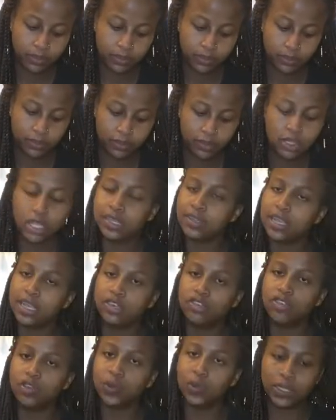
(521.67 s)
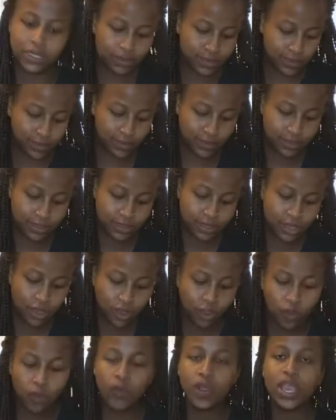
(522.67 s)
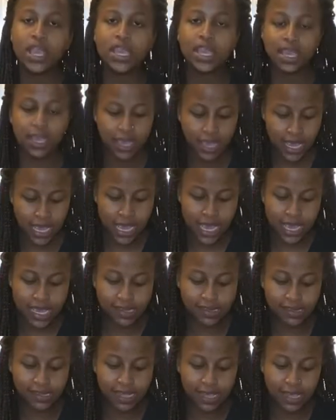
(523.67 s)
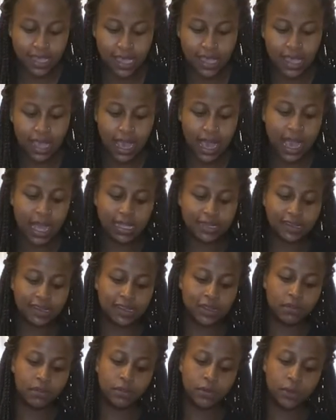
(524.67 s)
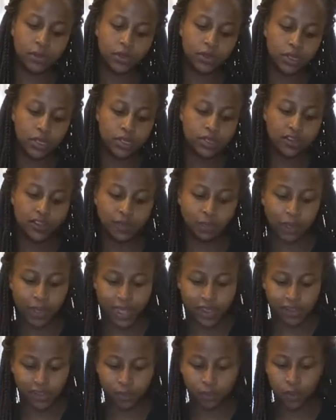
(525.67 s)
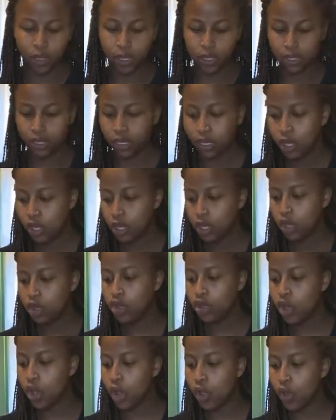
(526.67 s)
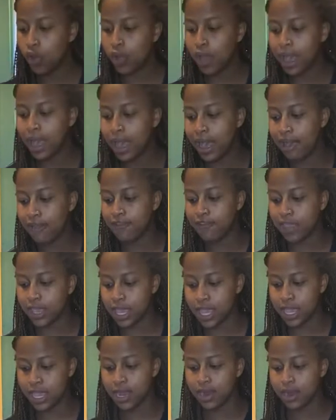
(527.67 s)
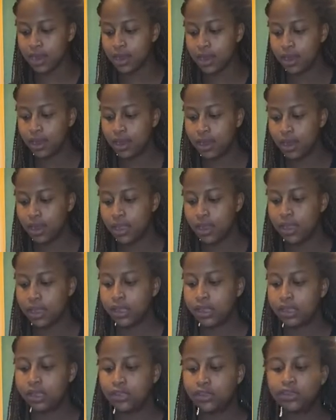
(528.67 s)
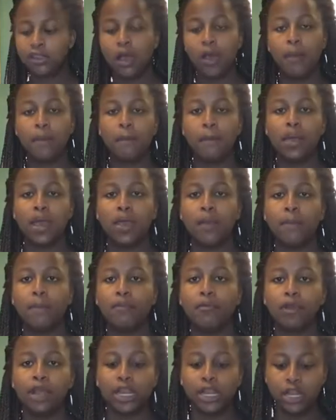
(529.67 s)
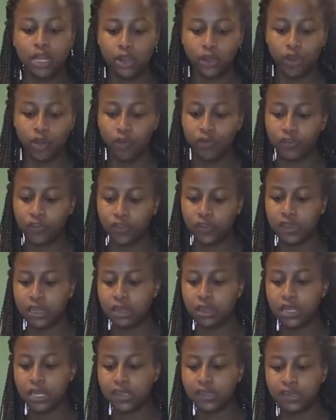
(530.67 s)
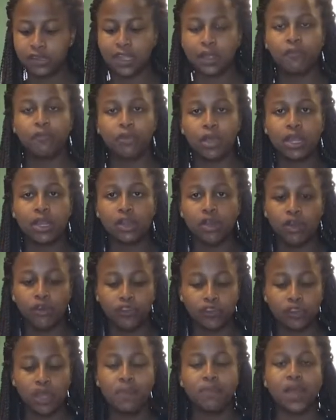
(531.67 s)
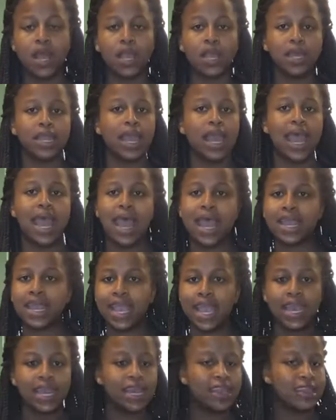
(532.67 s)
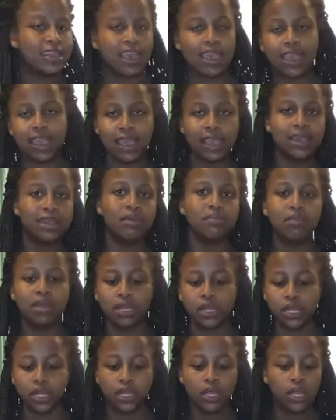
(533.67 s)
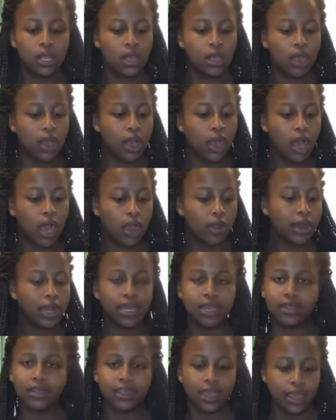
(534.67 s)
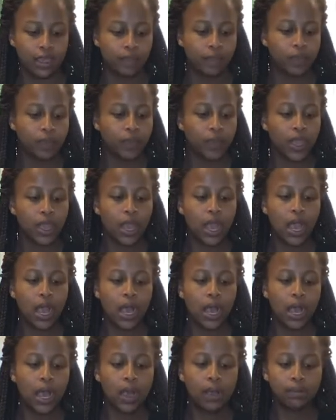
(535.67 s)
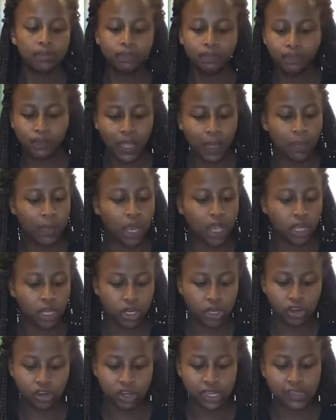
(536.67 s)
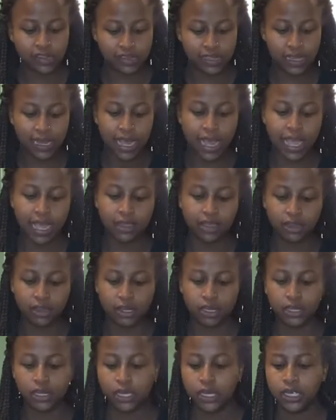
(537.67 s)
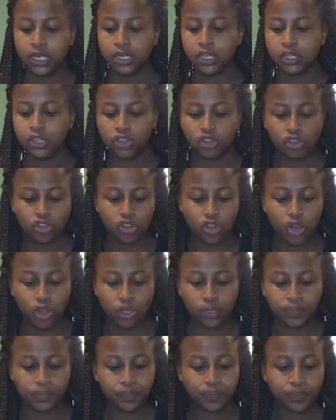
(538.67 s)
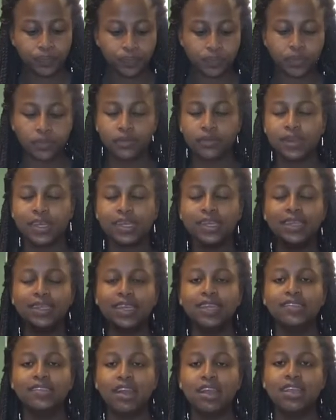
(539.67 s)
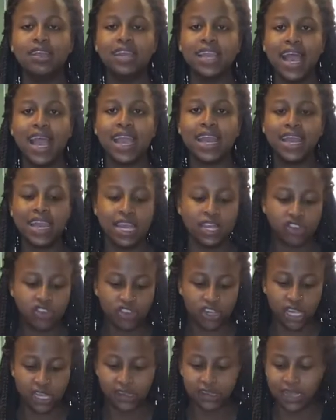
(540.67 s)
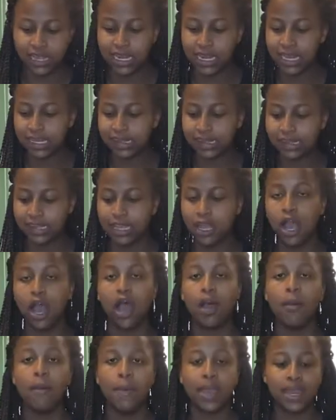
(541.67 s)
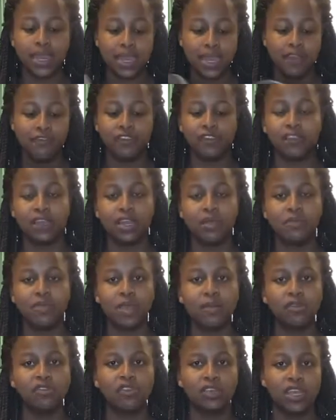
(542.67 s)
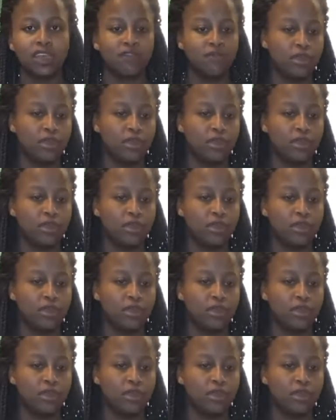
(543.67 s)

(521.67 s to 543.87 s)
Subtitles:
Nothing to it. Quick, easy, and simple spice bun. Now I have here some bread loaves. They're non-stick bread loaves, so I'm not gonna add anything in the middle or anything. I'm not gonna grease it either. So these are 9 inches, and let's see how many, if it's gonna be able to give me